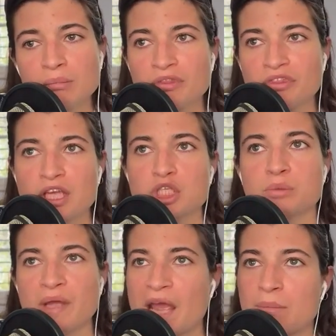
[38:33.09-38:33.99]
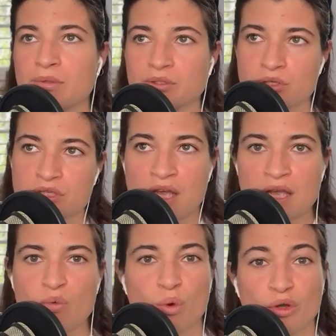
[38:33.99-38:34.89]
but they should be able to
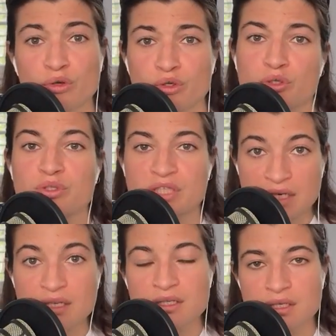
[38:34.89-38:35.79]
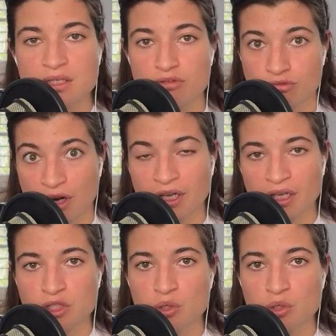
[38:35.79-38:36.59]
say 1 or 2 sentences running it.